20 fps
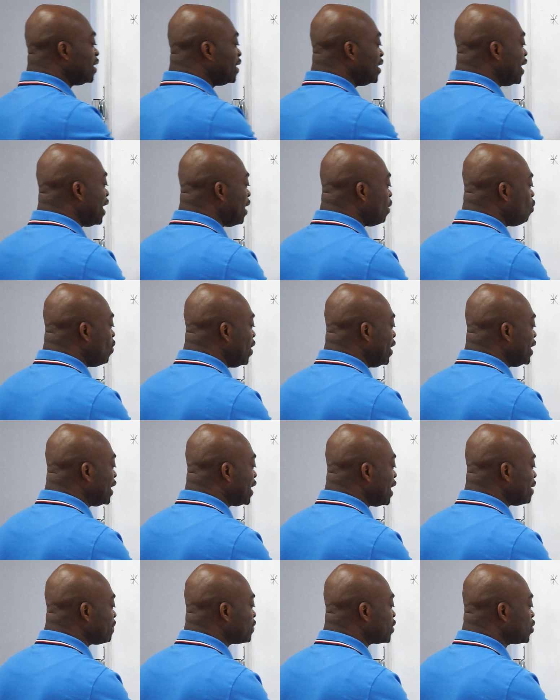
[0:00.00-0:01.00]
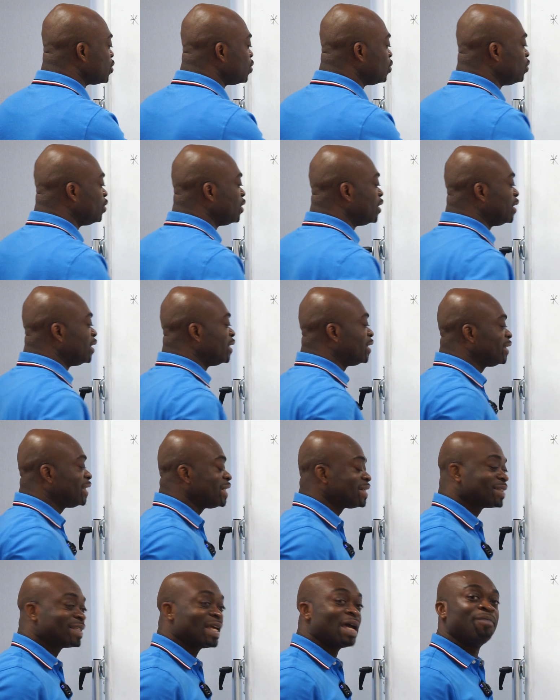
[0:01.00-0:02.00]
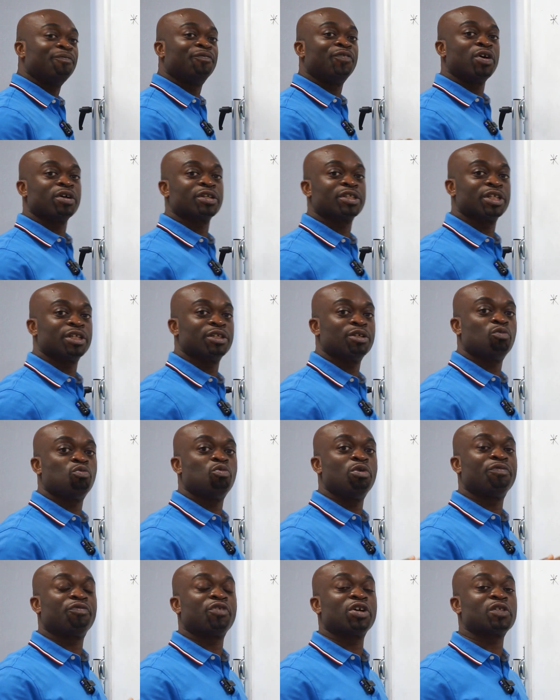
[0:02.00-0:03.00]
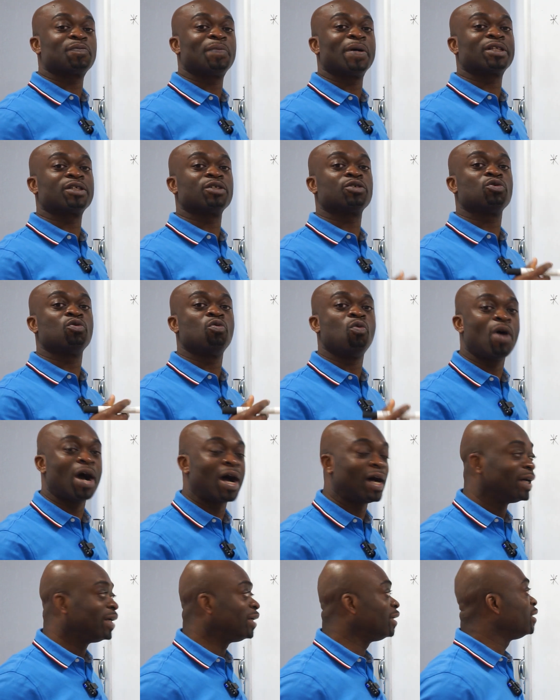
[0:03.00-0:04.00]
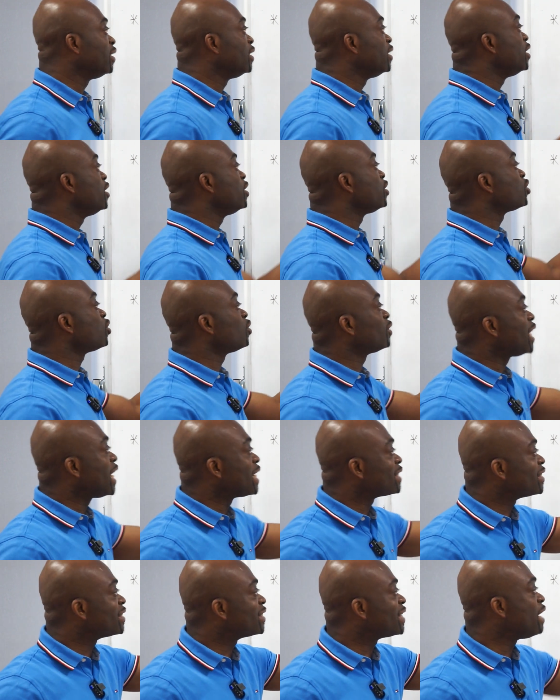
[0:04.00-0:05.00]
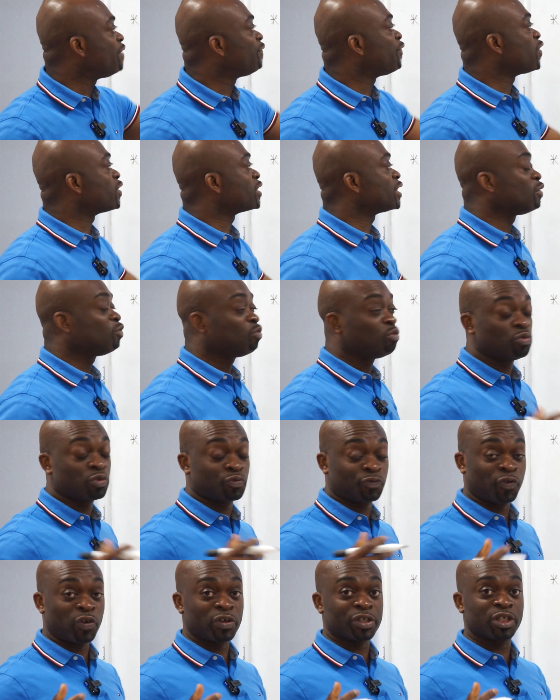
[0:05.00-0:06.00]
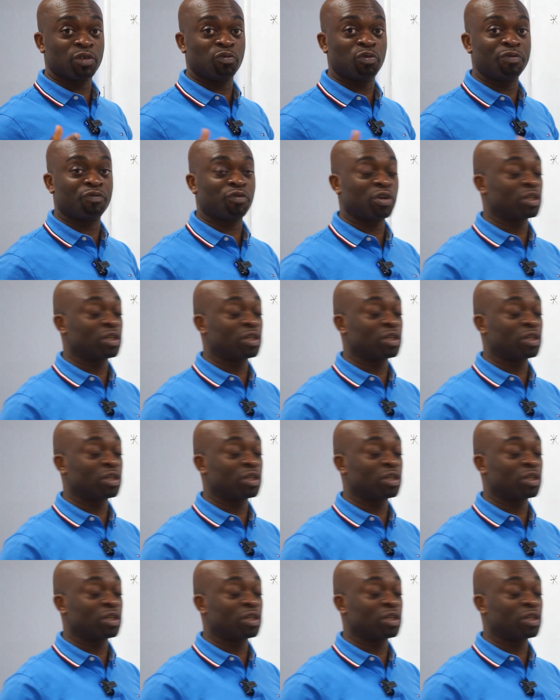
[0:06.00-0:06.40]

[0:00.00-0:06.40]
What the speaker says: Now, when it comes to the same function with respect to y. So that's the same function with